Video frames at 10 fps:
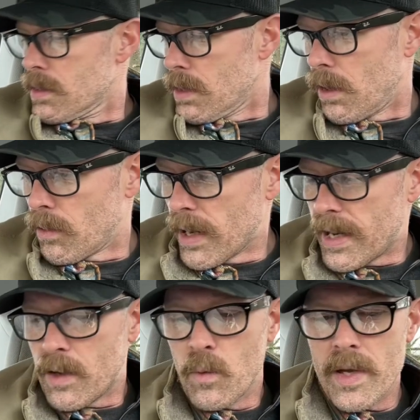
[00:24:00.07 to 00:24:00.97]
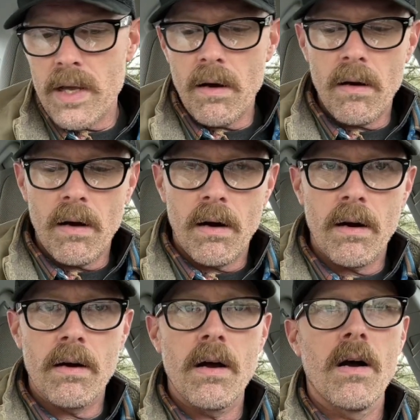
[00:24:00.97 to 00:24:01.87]
Alrighty, we
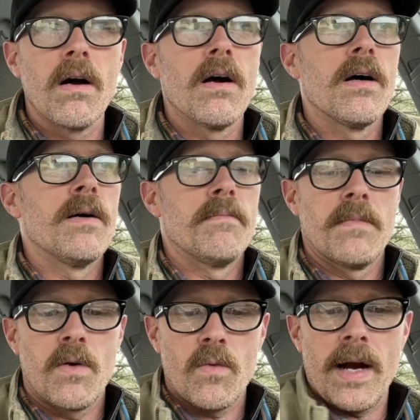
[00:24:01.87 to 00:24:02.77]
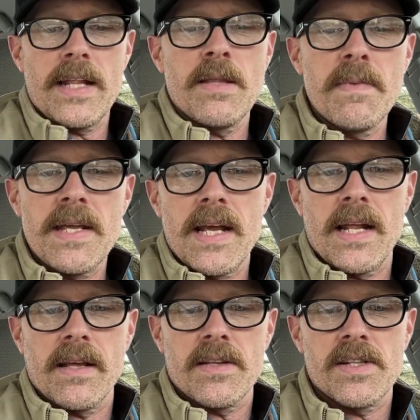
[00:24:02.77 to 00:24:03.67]
are right at the
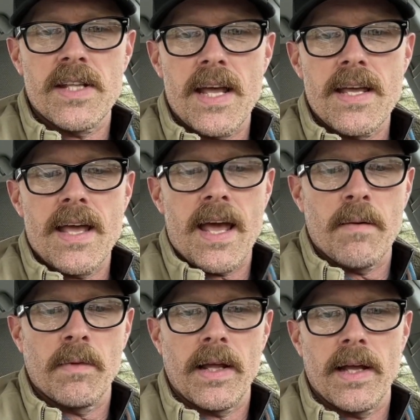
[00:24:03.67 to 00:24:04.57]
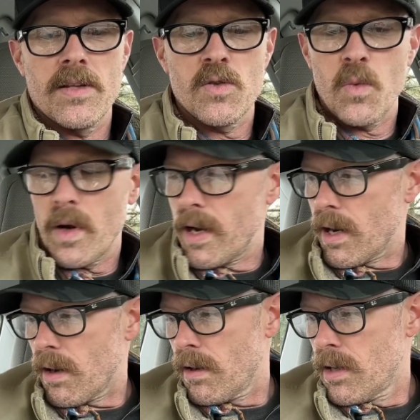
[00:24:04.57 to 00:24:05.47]
beginning of the state game lands
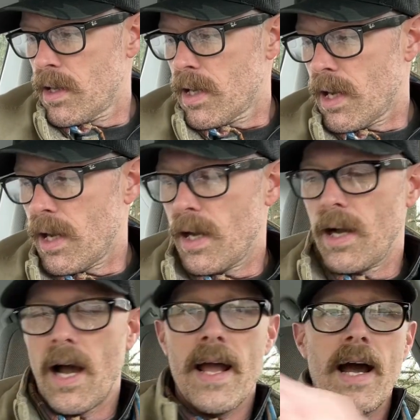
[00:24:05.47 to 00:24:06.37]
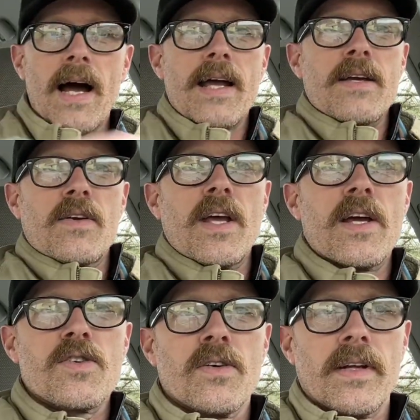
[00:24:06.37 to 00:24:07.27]
where I hike
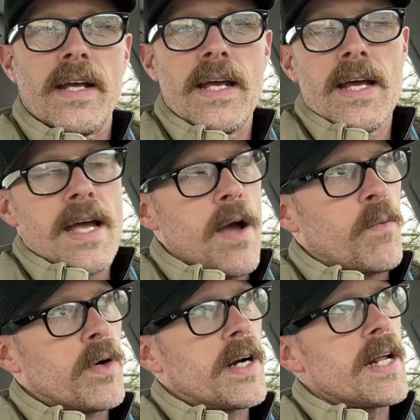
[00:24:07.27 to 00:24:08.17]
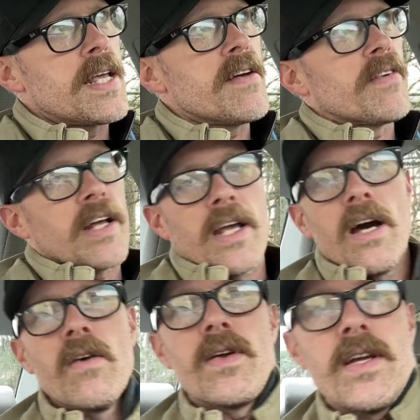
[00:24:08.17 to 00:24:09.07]
occasionally. And we're going to give it a
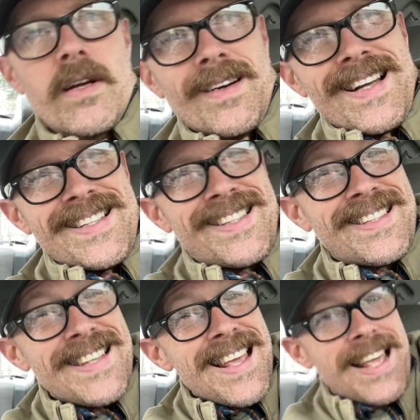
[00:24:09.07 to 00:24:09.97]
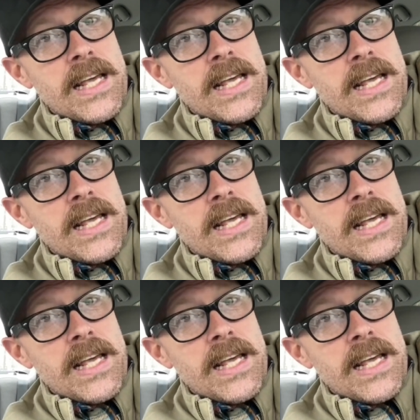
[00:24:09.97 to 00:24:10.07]
go here and see